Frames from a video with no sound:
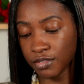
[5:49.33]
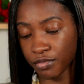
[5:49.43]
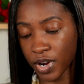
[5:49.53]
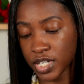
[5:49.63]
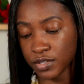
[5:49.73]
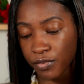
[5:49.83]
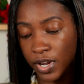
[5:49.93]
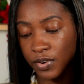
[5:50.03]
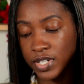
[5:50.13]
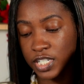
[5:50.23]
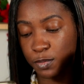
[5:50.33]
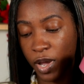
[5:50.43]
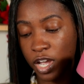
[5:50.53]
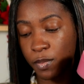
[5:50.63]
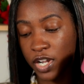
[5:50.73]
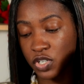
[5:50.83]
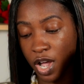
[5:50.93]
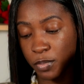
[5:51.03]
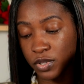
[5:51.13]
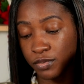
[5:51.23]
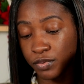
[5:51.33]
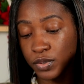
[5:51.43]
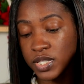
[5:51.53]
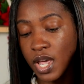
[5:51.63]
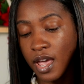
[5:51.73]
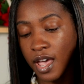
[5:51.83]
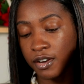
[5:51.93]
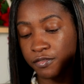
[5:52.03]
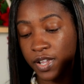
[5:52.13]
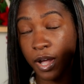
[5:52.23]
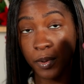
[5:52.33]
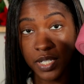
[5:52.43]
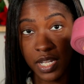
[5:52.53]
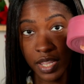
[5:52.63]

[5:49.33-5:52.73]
fresh fragrance inspired by tropical fruits and flowers.